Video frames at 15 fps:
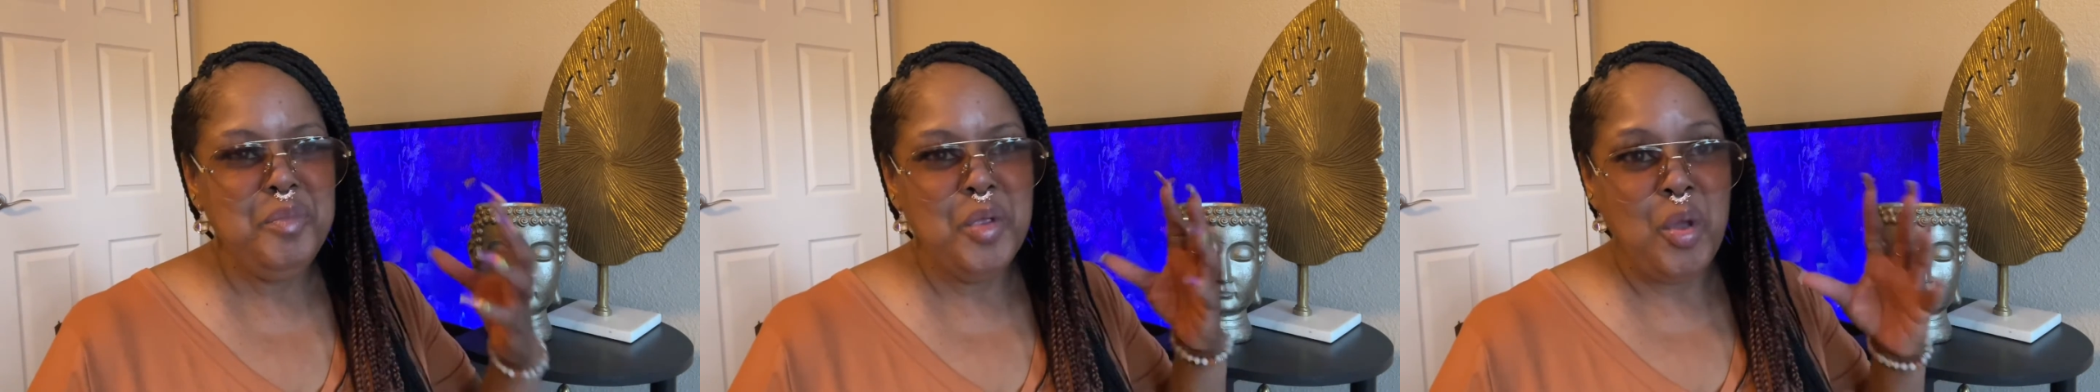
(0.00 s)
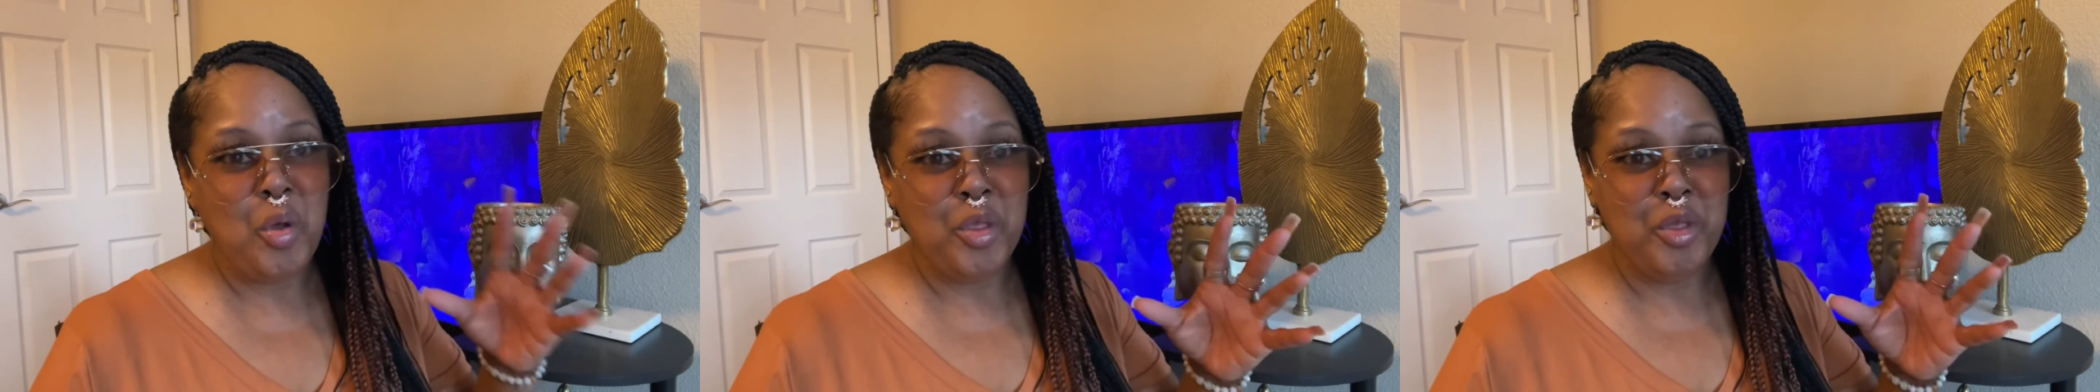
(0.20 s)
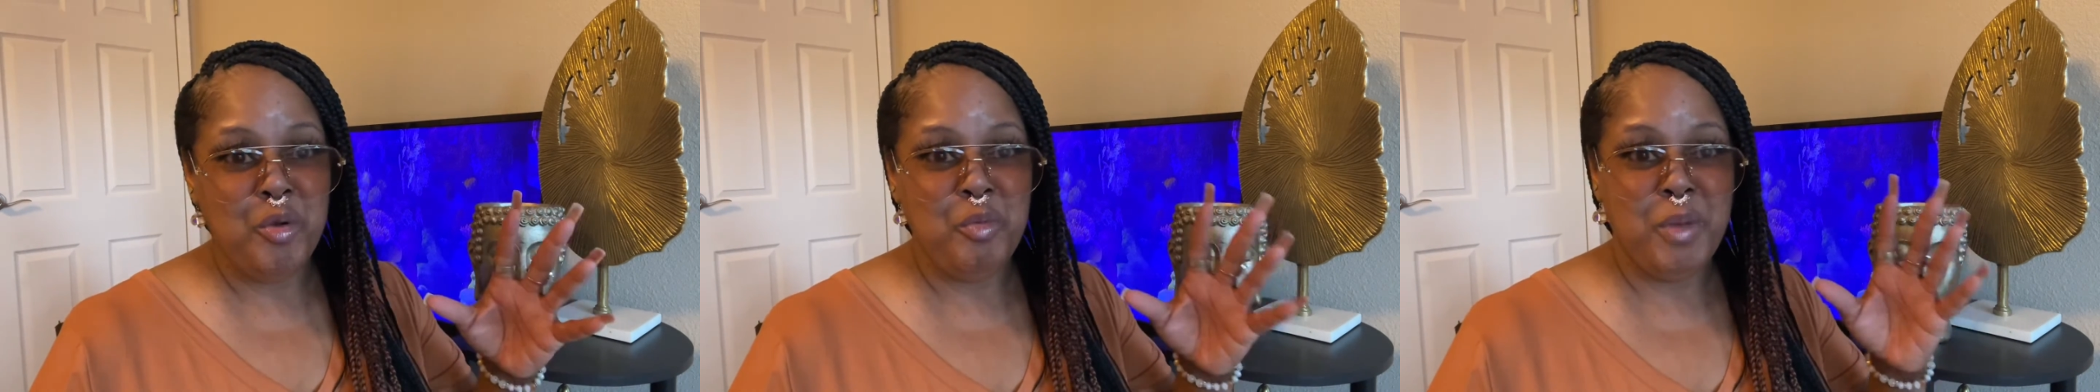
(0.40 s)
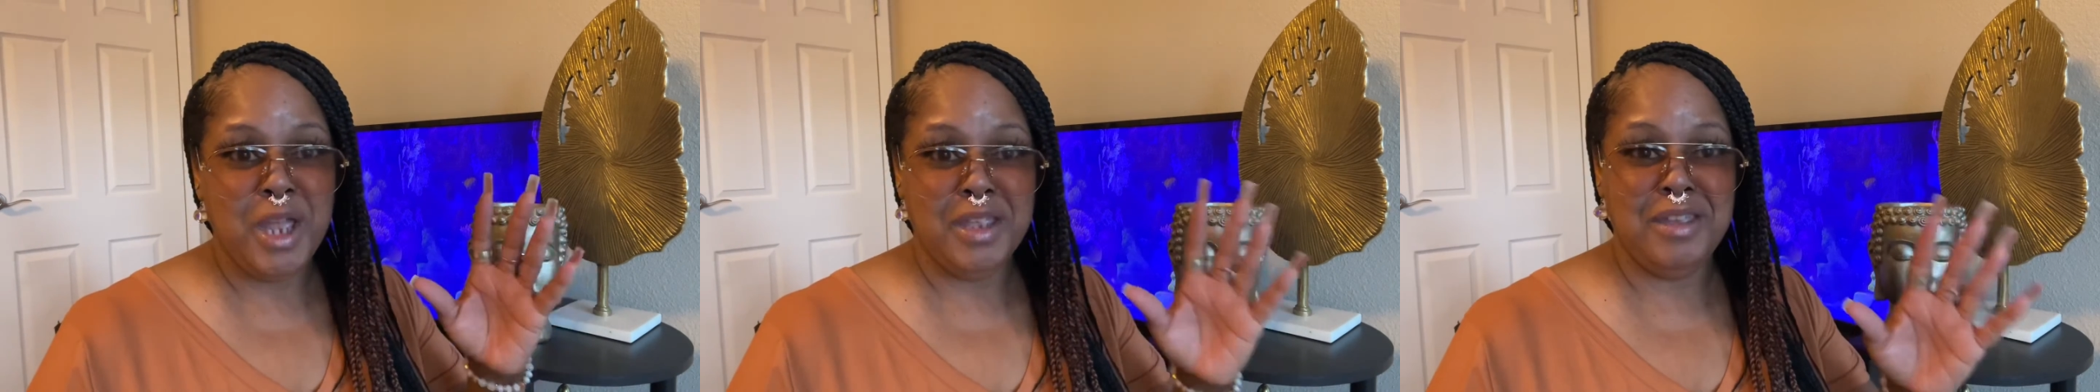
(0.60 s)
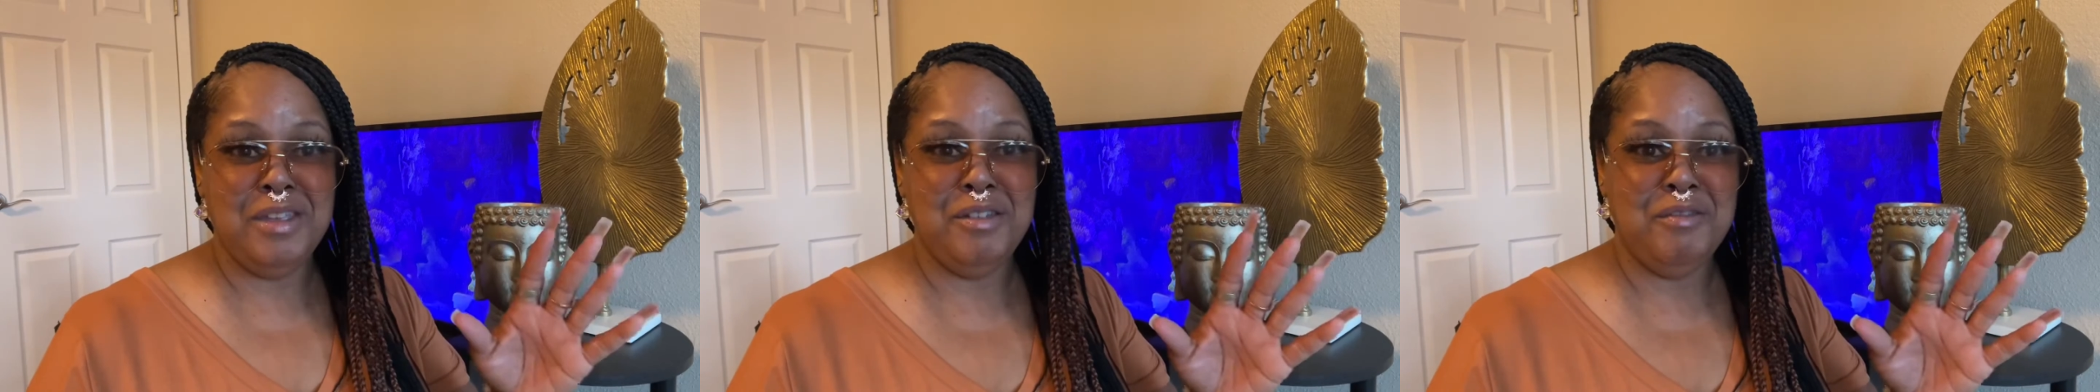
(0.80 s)
although my
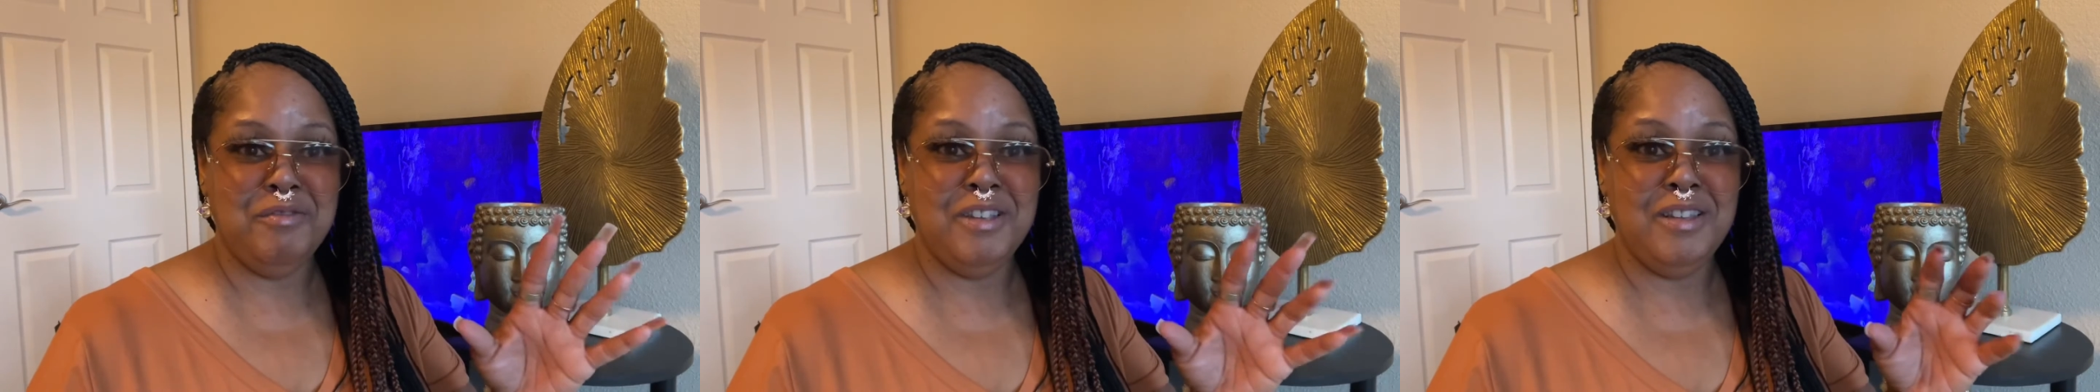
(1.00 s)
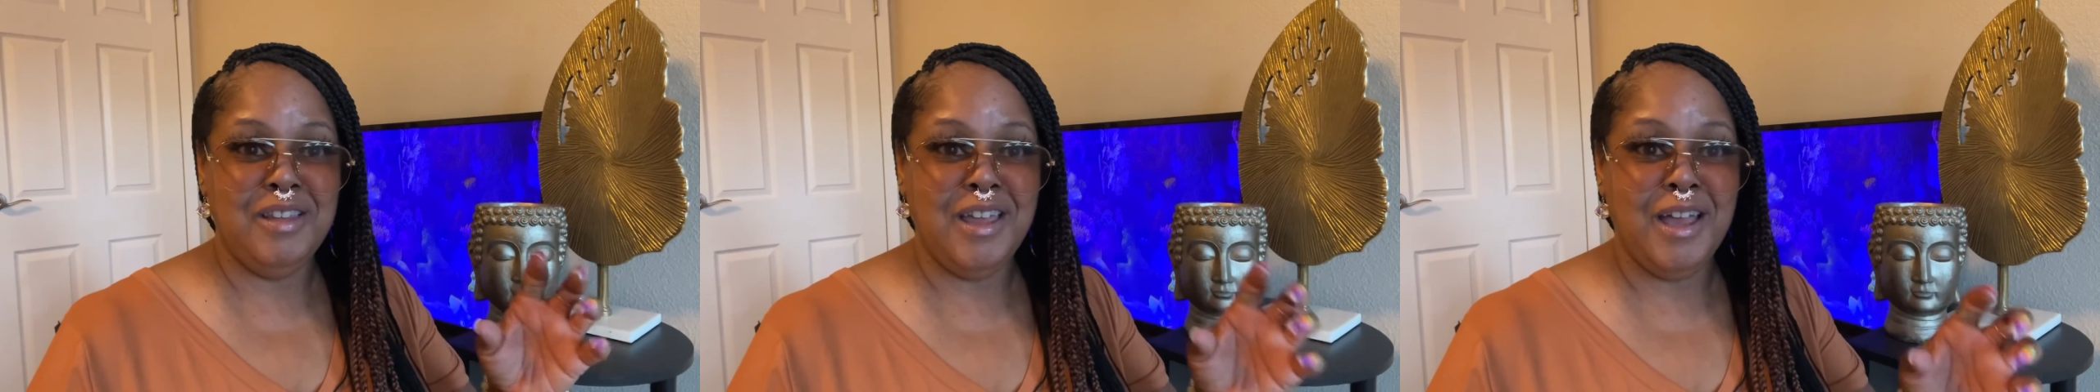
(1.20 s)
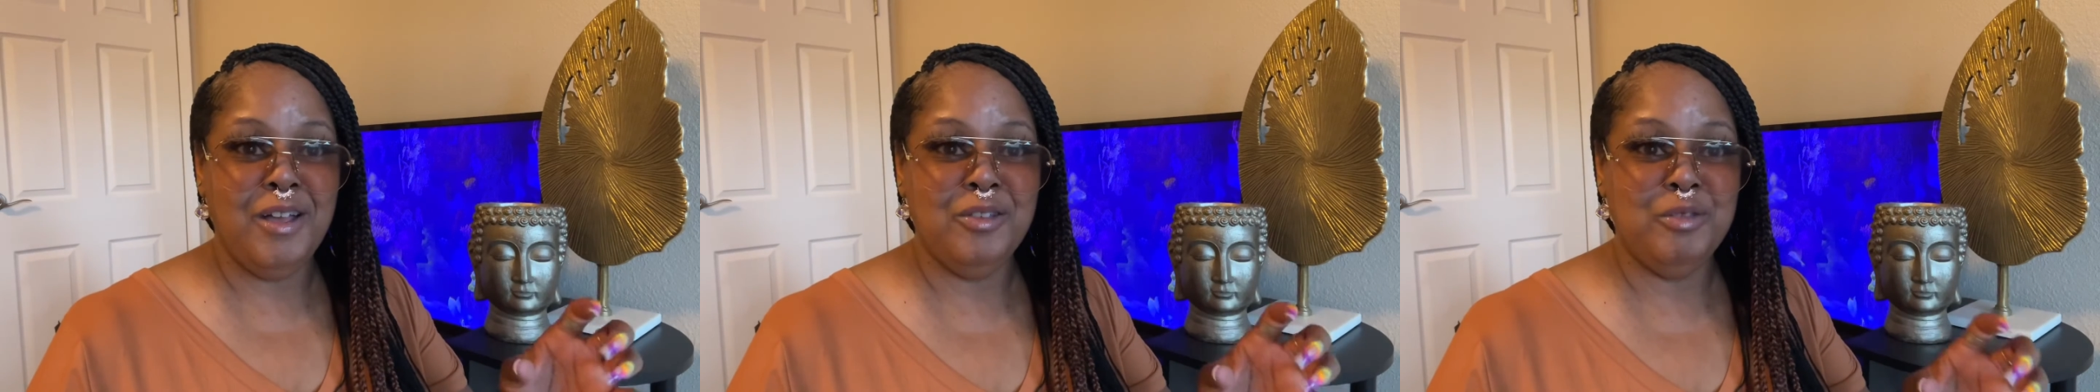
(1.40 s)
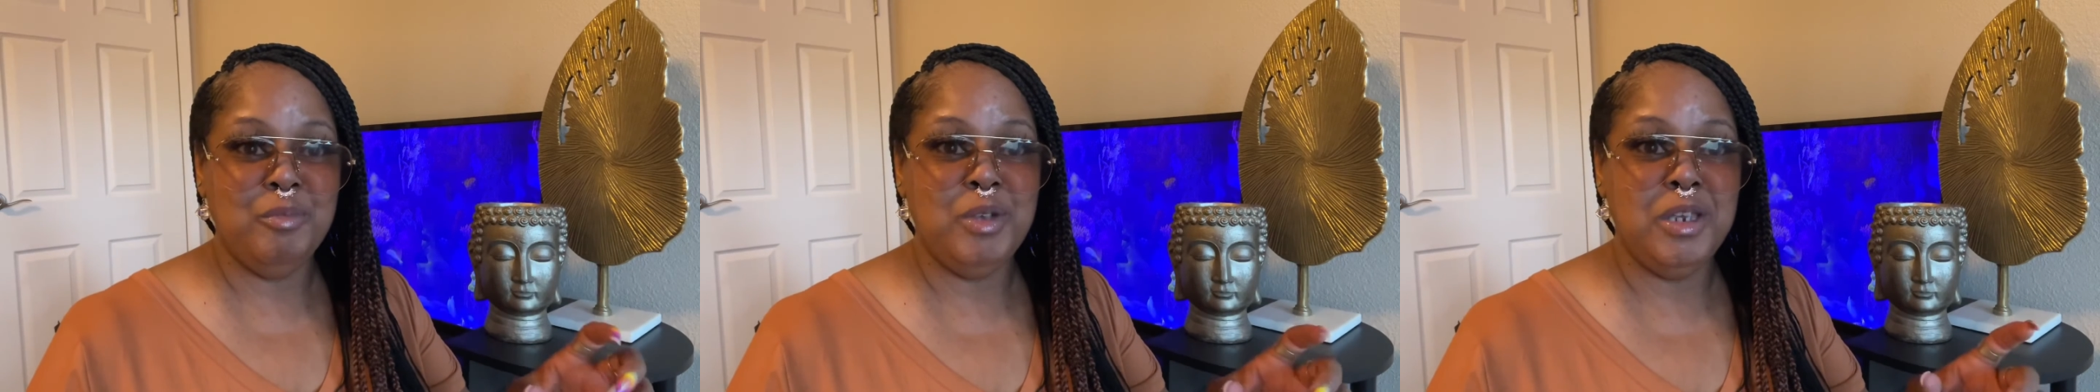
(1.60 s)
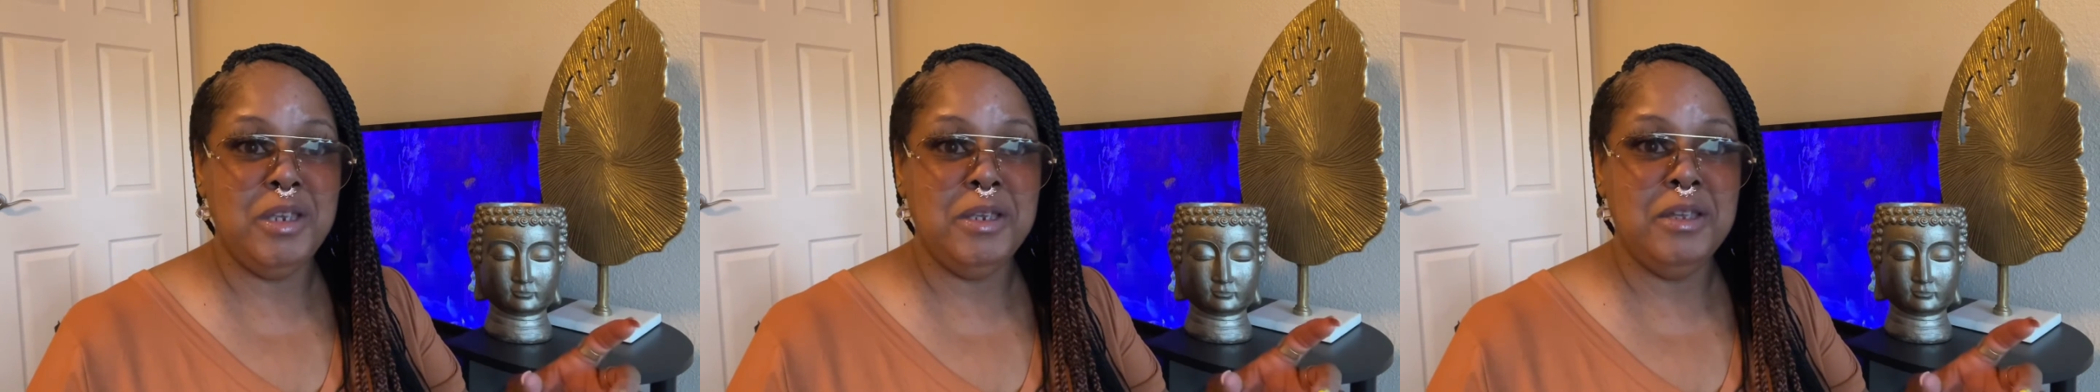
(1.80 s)
gift allows
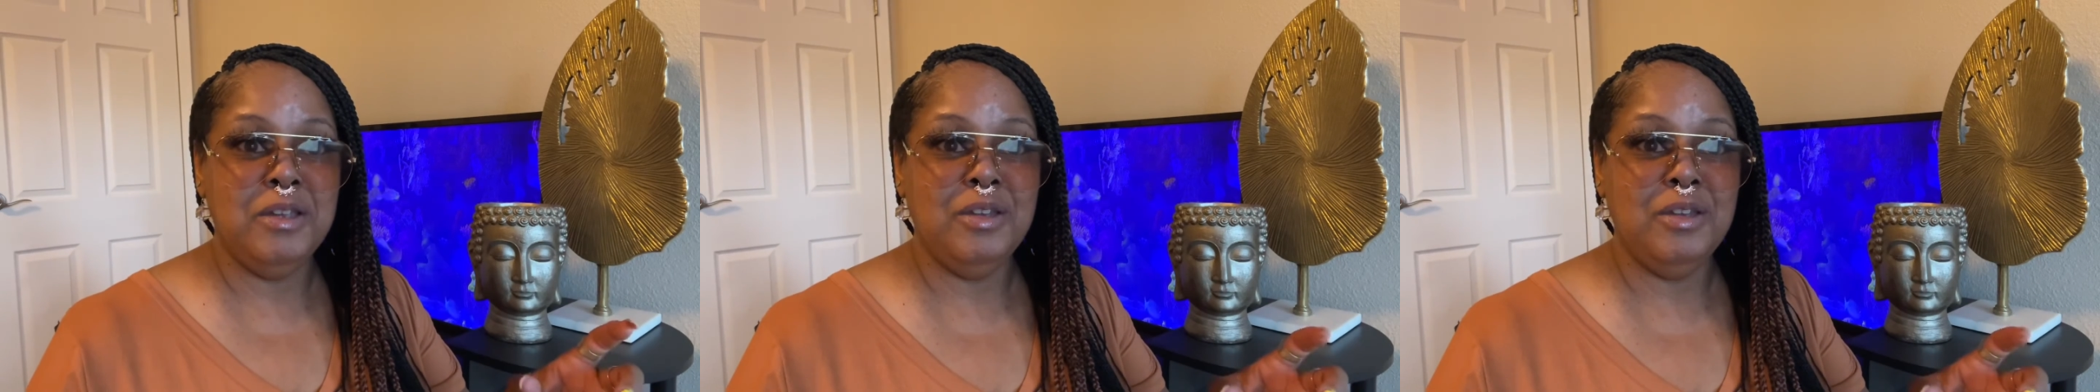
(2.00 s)
me